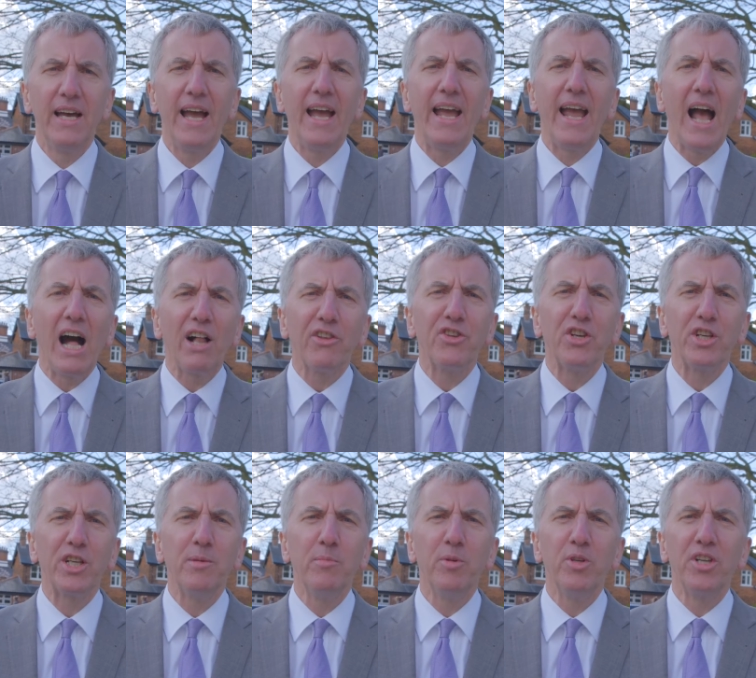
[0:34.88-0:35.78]
A healthy
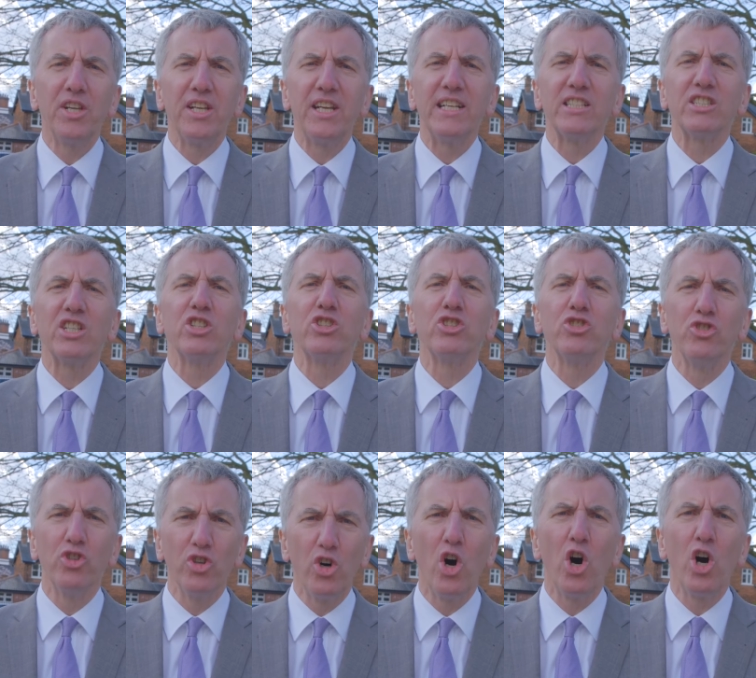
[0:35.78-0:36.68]
community is a
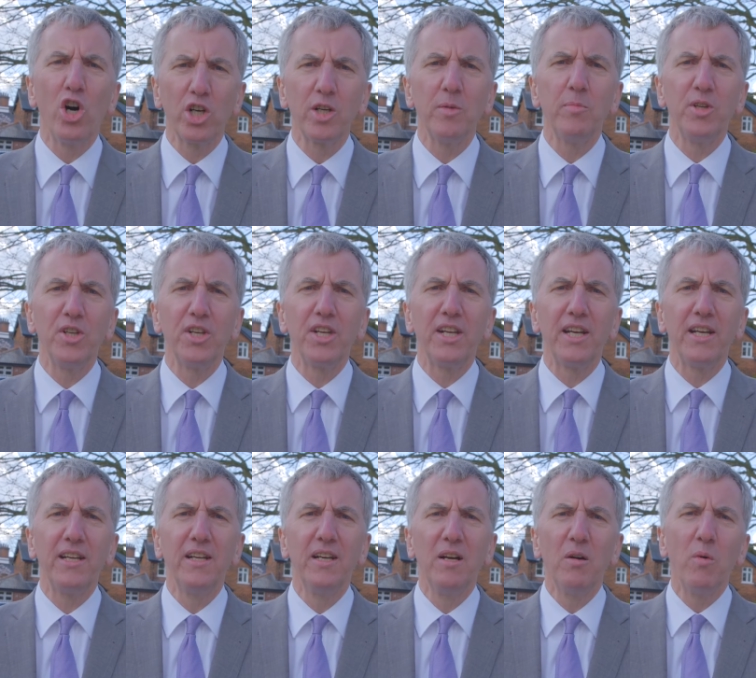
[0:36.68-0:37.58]
strong community.
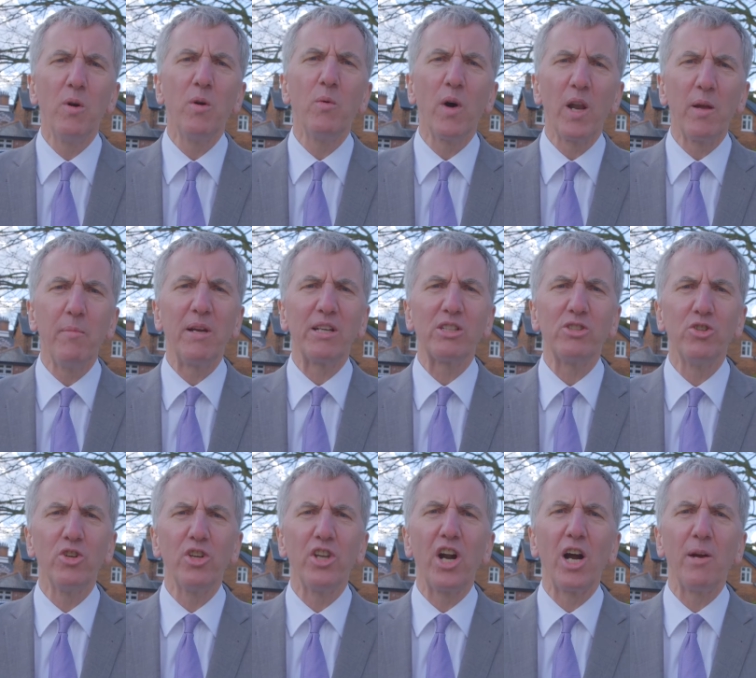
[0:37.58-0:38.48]
We want to make
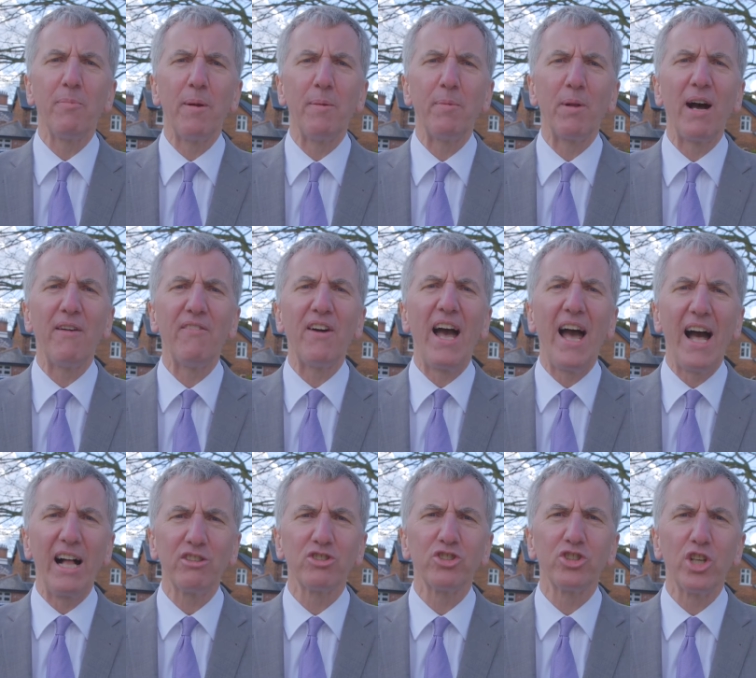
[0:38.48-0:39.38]
sure that our people have a
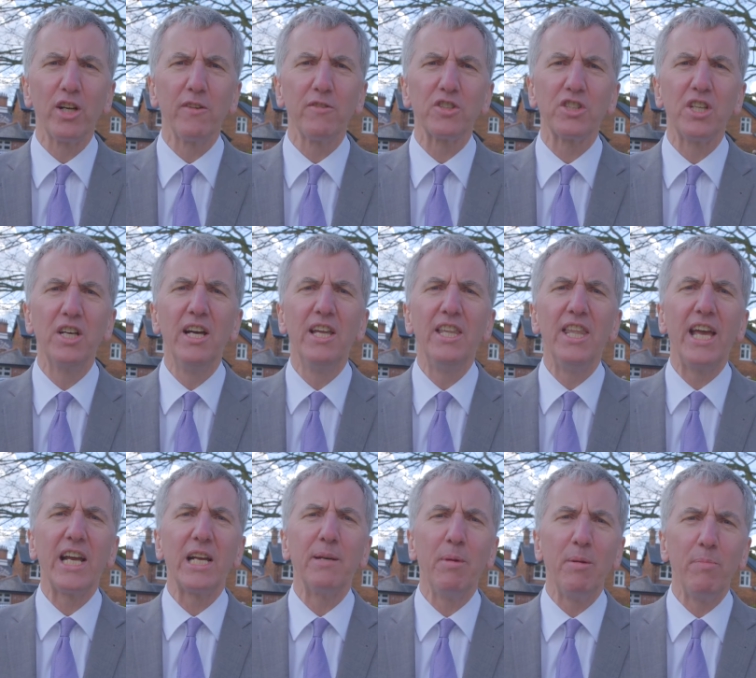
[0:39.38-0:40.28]
health service
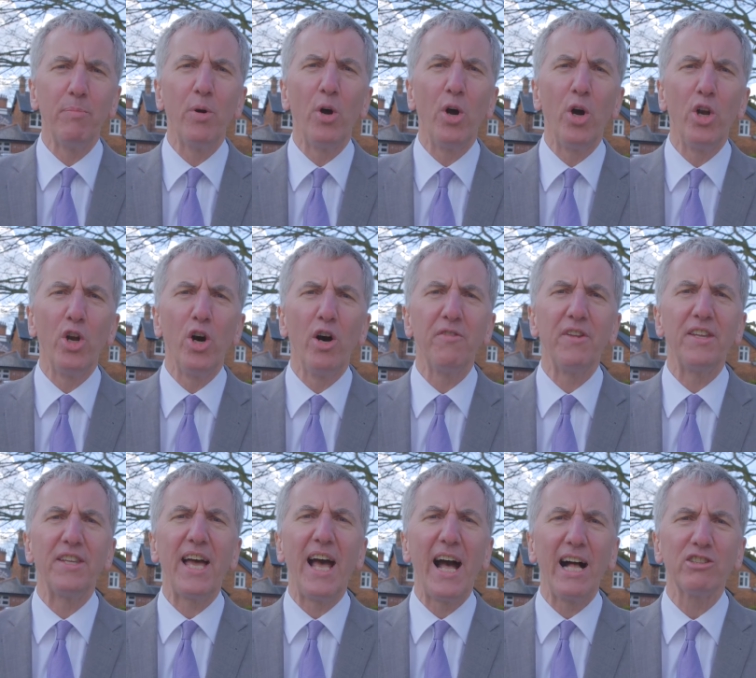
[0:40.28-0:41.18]
they can be proud of,
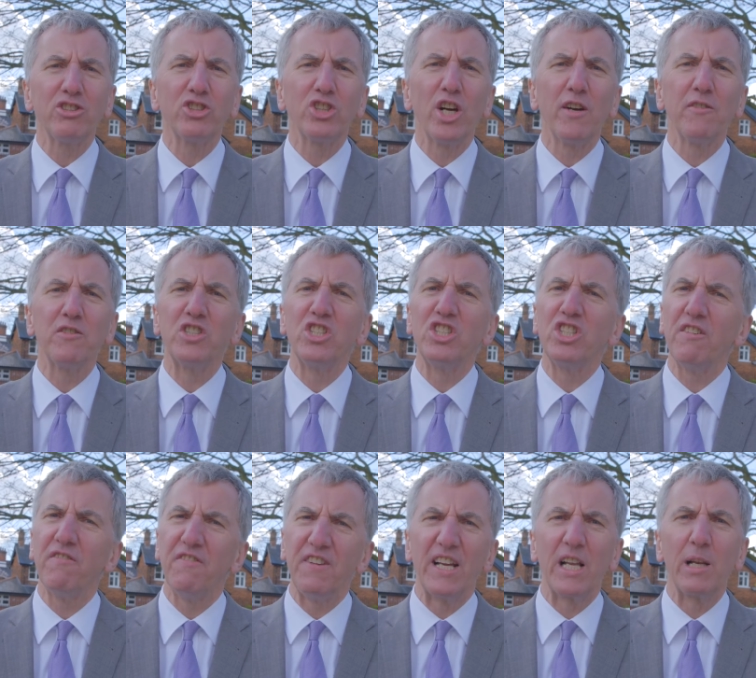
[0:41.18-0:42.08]
that the health service is
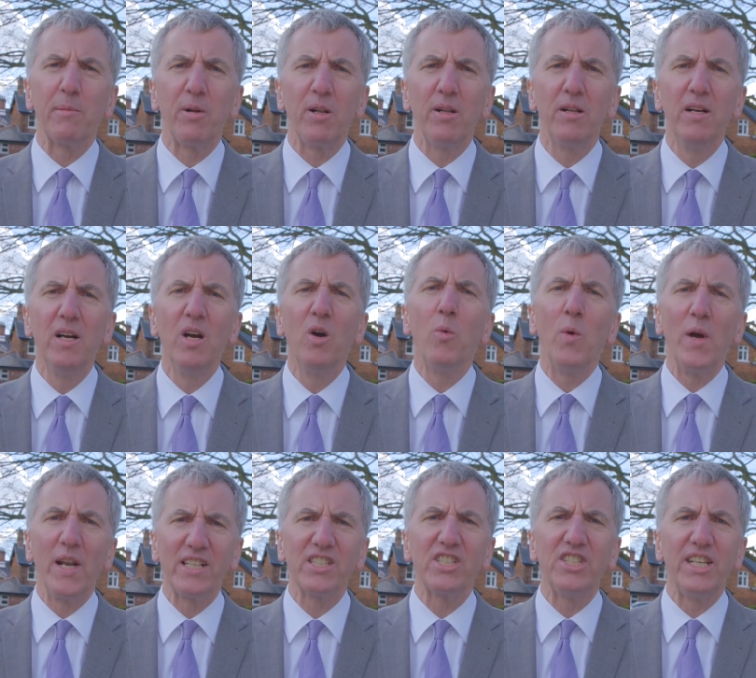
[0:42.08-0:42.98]
available
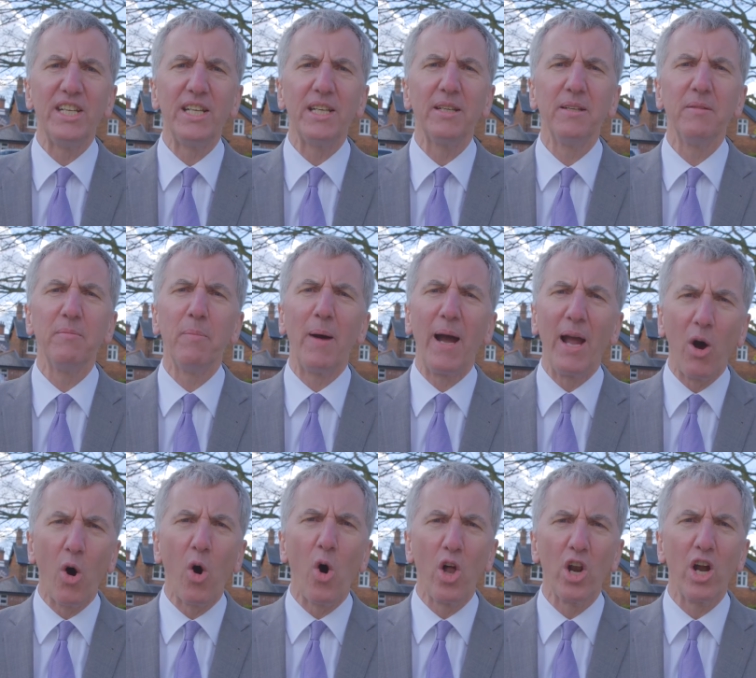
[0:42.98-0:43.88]
when it's needed by
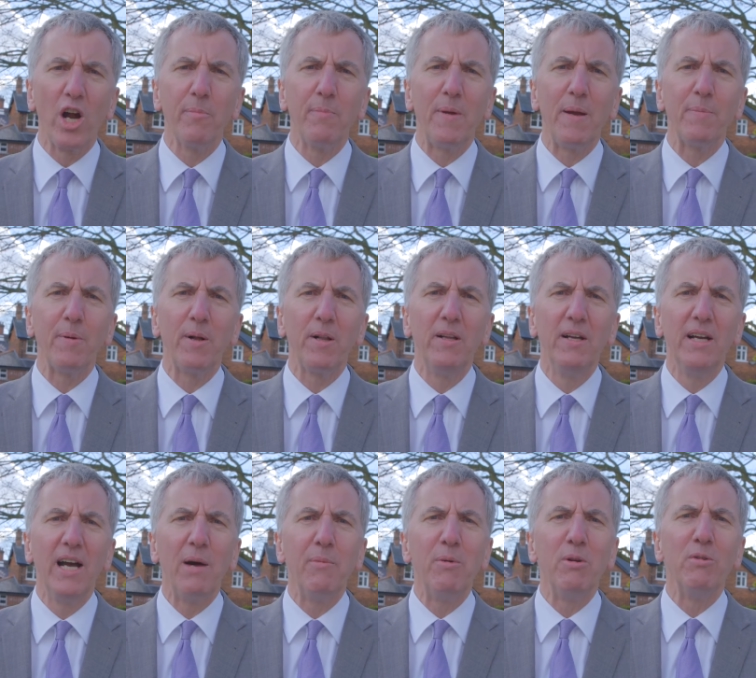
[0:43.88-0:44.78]
all our people,
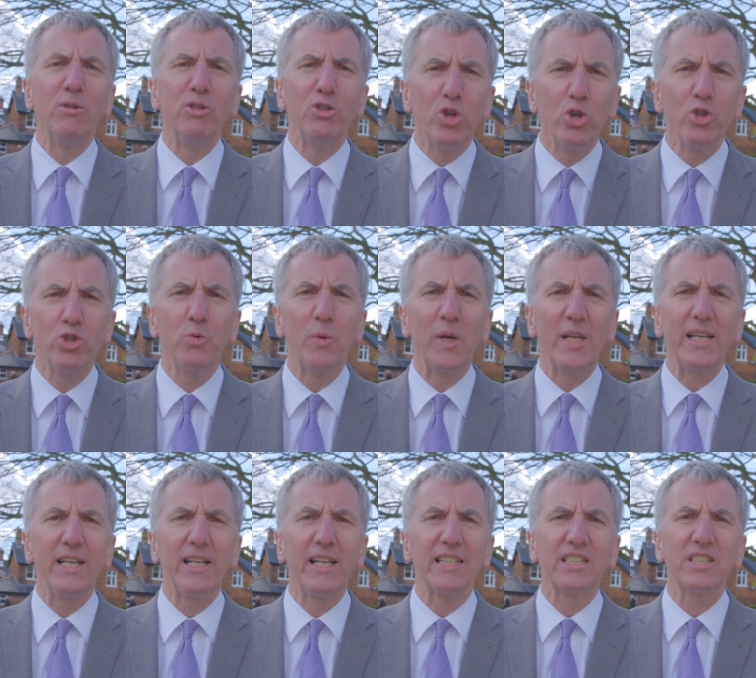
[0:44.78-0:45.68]
and we reduce
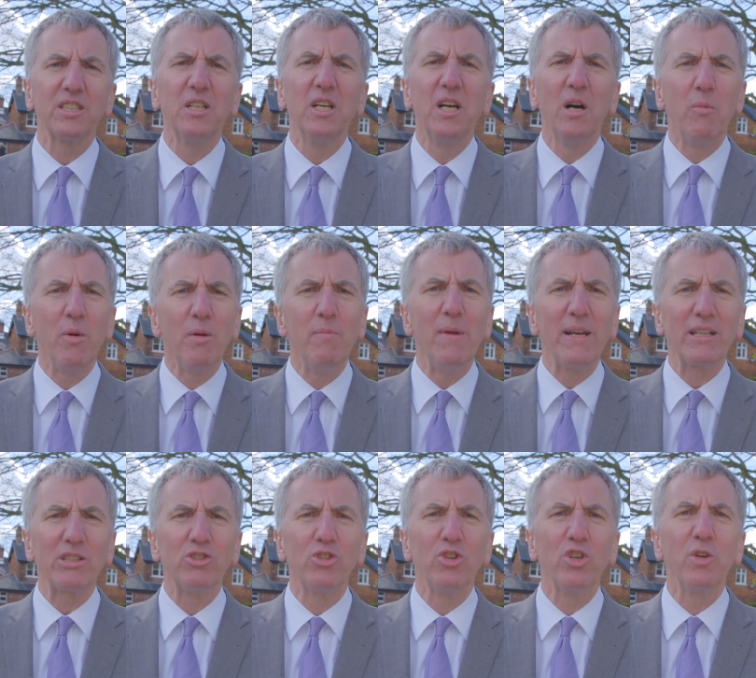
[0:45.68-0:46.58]
waiting lists. We
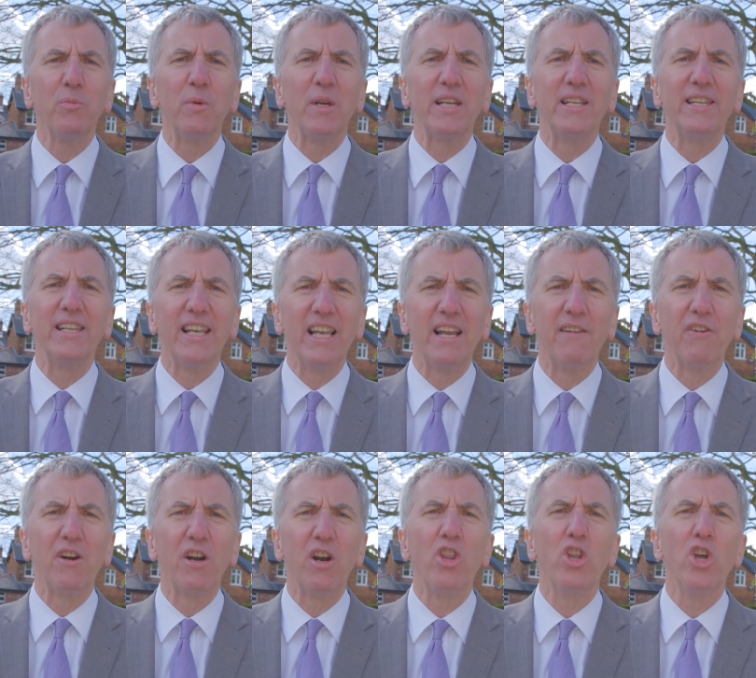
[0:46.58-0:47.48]
make sure that we can
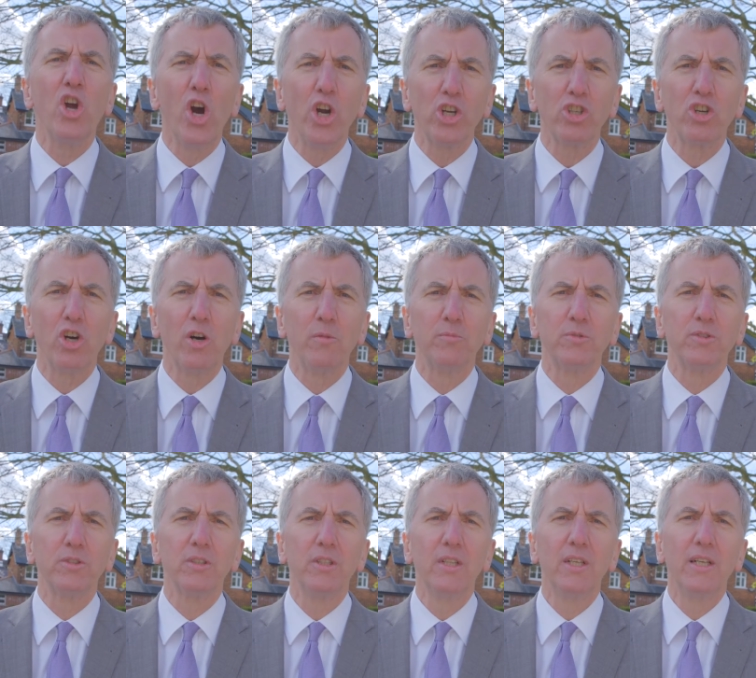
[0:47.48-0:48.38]
deliver the outcomes